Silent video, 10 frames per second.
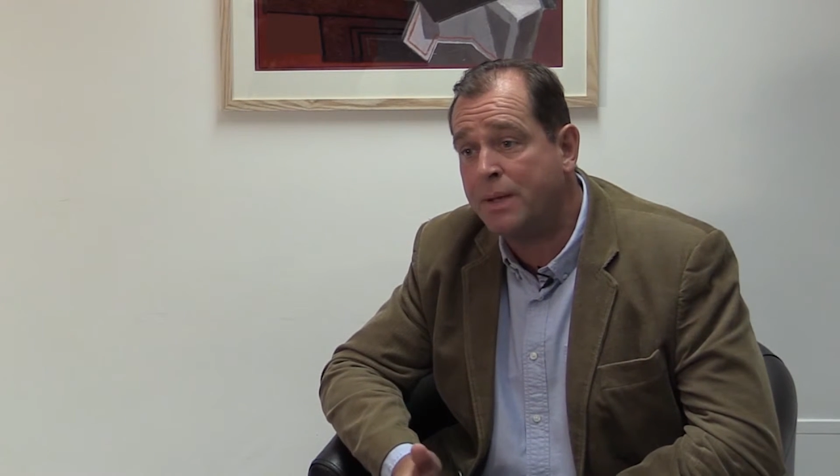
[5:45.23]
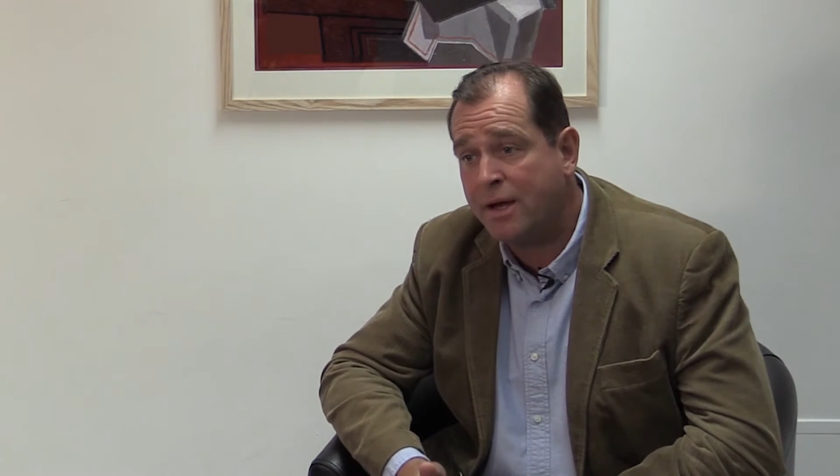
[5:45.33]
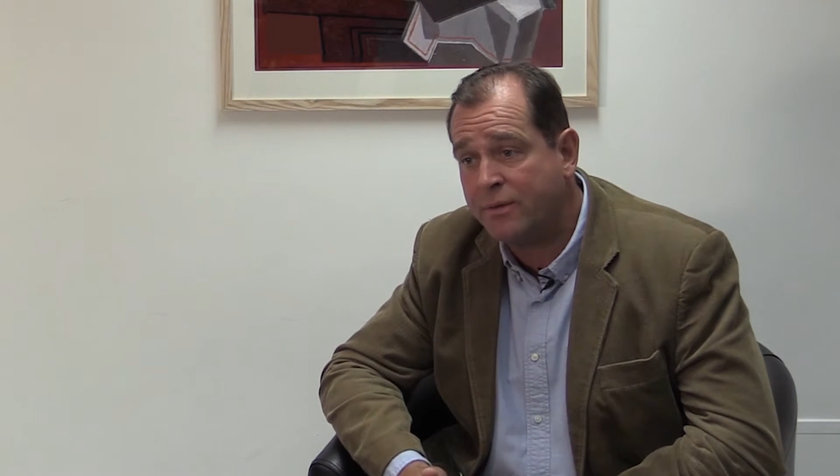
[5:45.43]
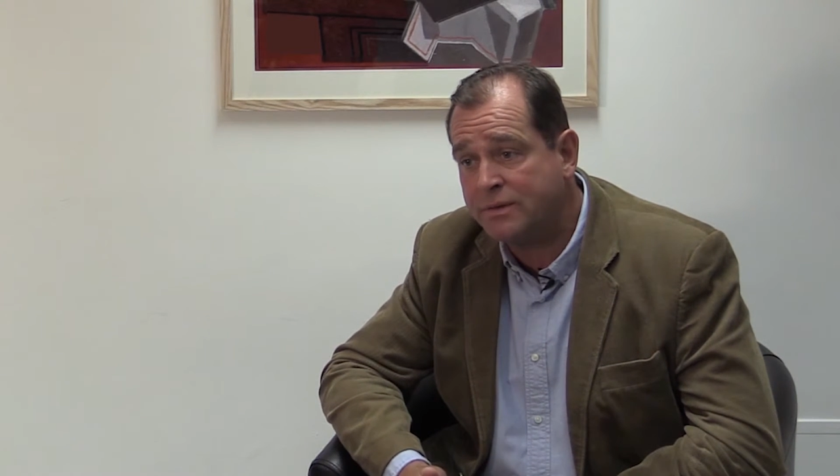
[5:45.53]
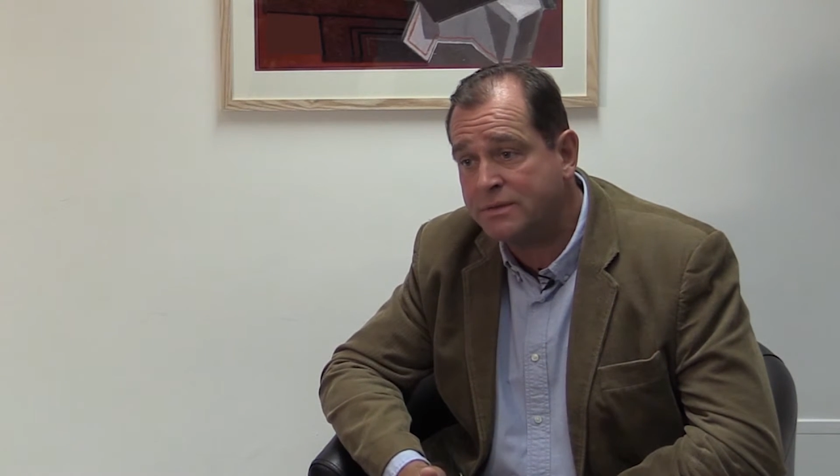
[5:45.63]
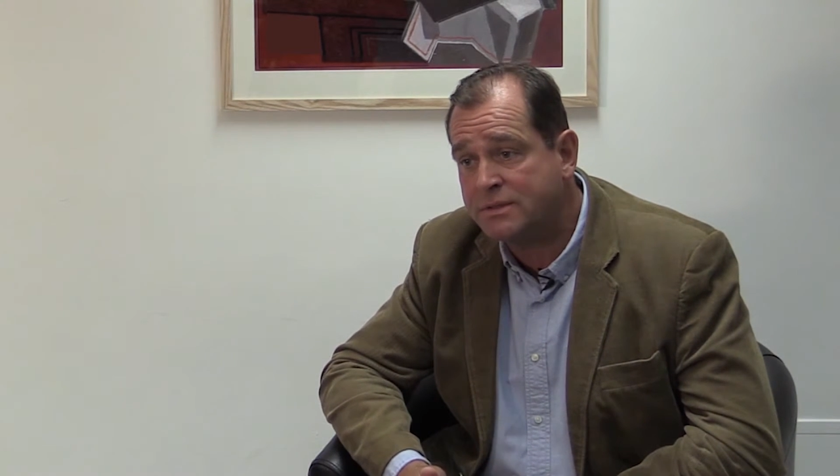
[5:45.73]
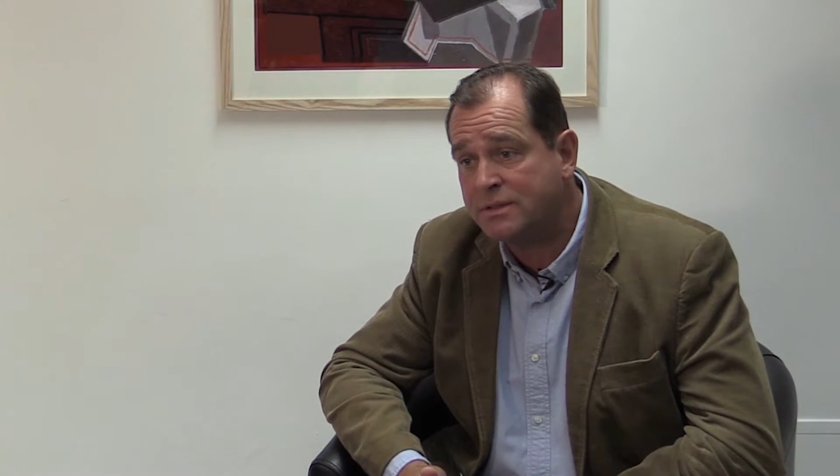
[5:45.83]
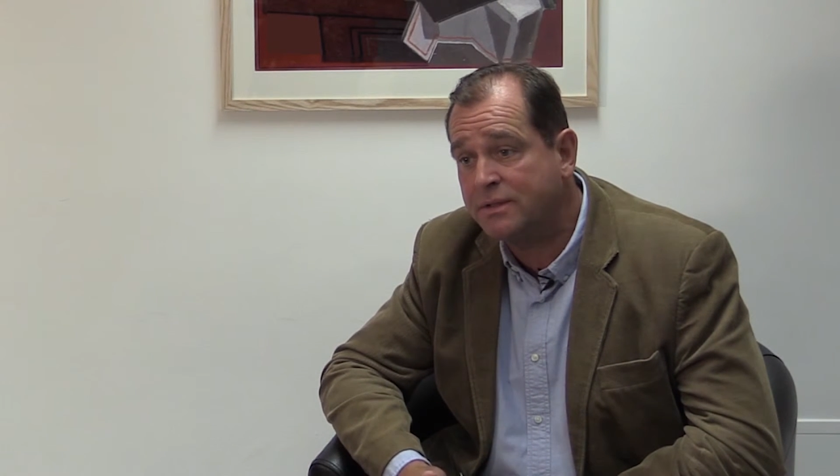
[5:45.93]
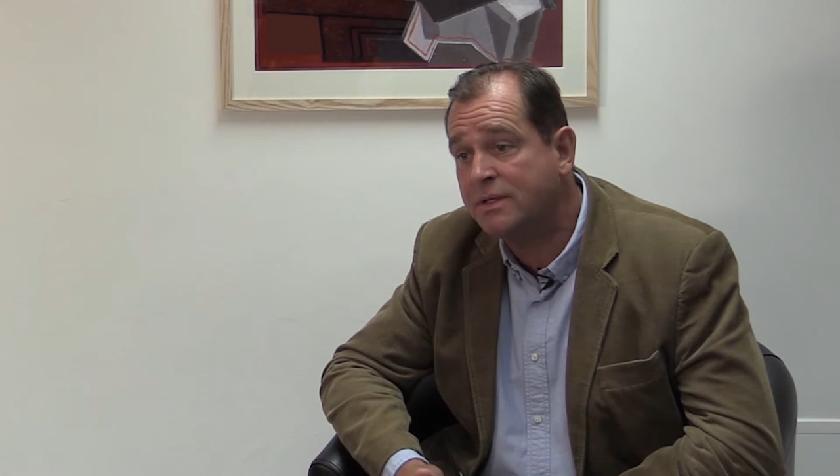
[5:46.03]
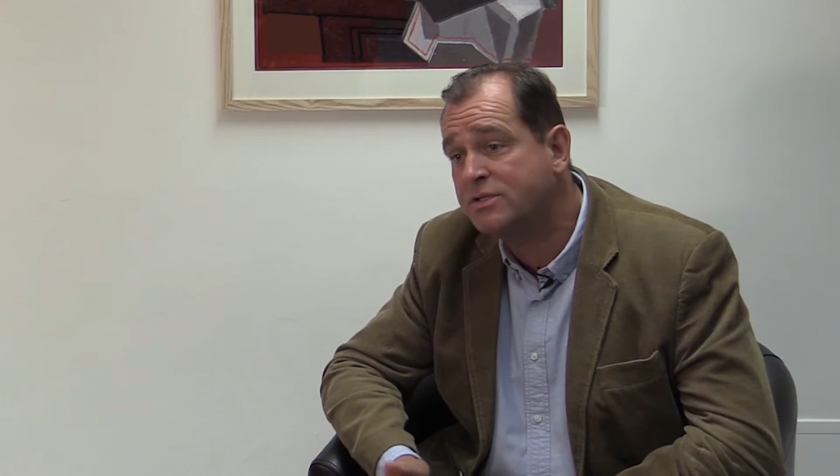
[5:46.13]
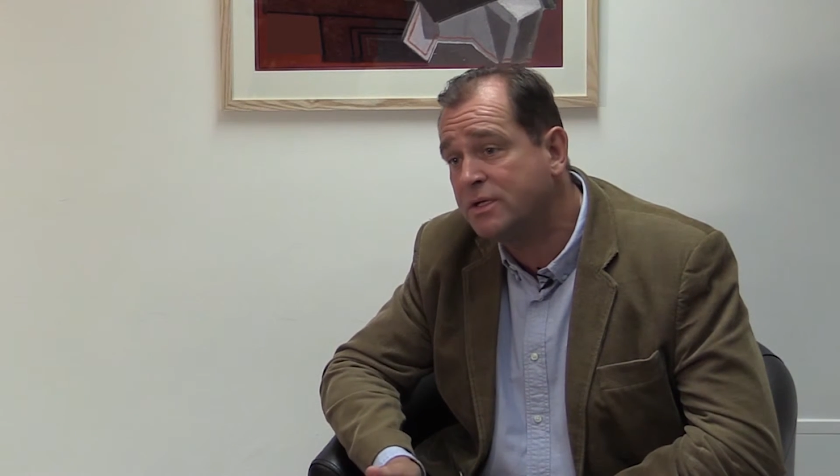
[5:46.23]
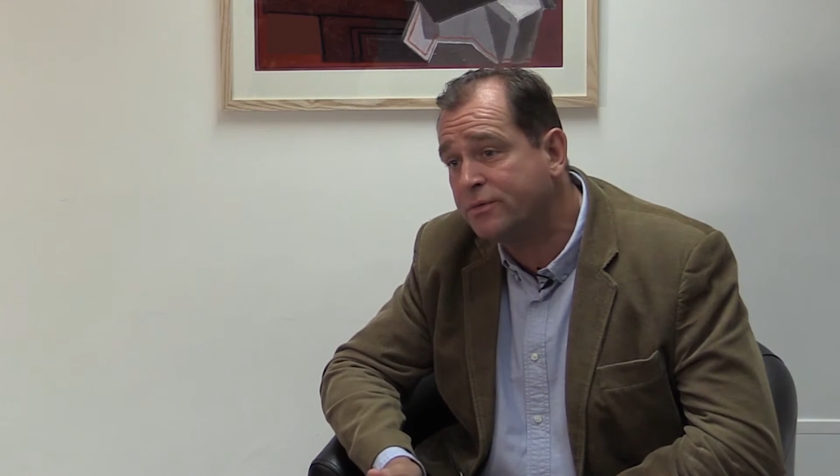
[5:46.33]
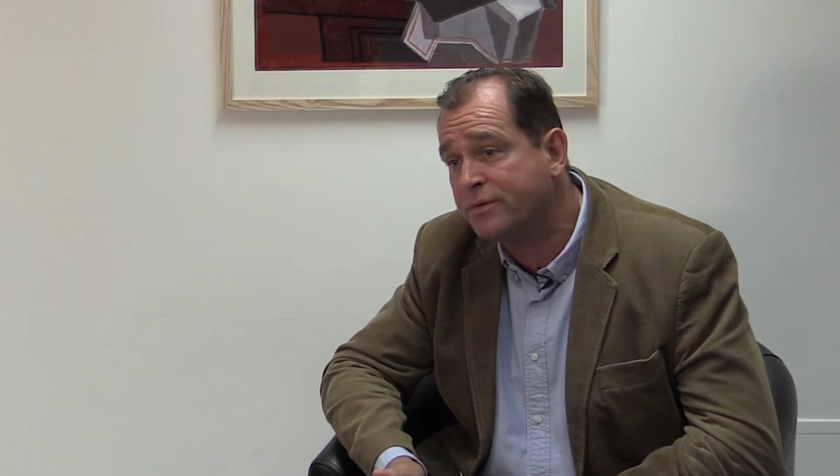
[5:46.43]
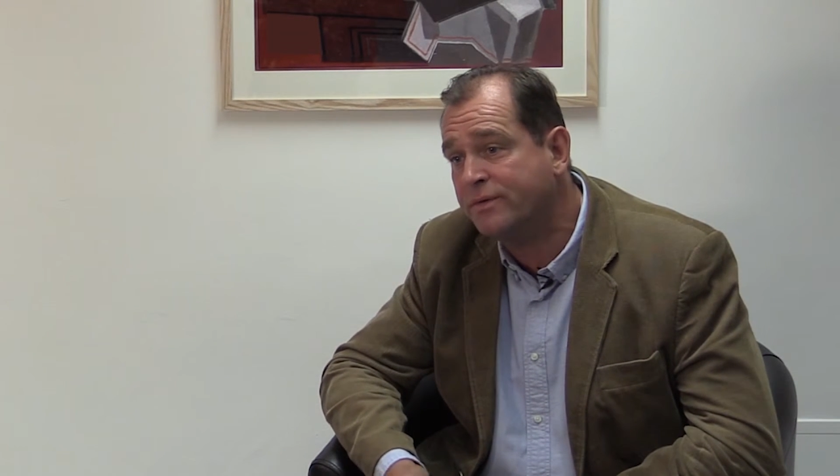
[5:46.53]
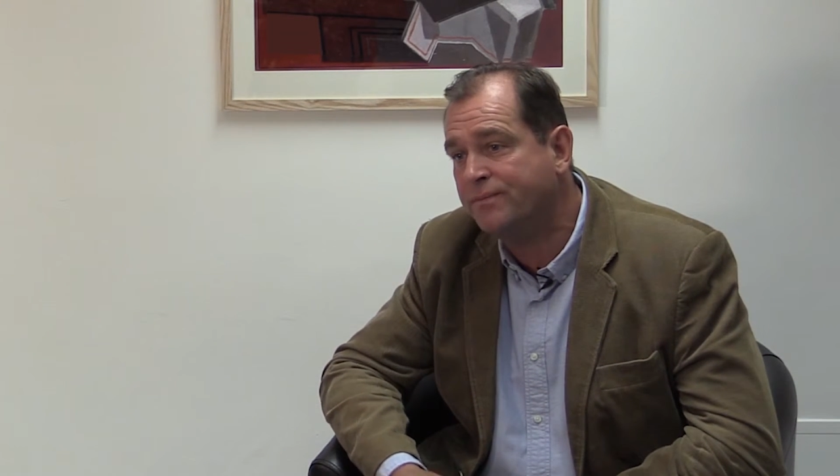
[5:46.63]
parents and their
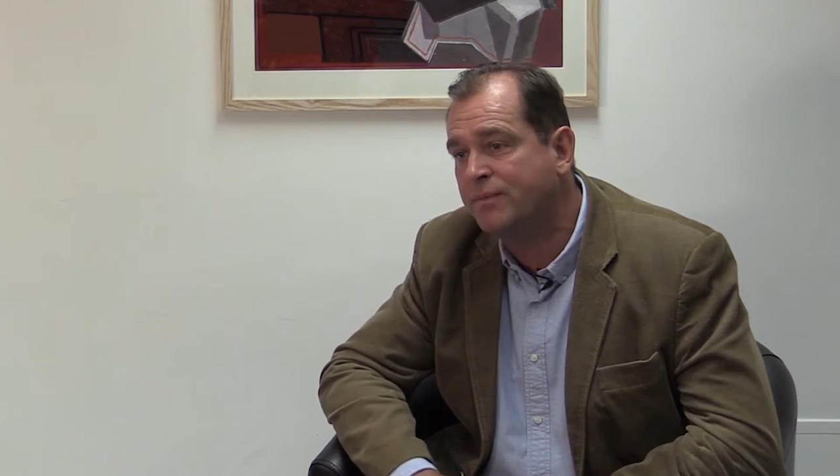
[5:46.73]
children.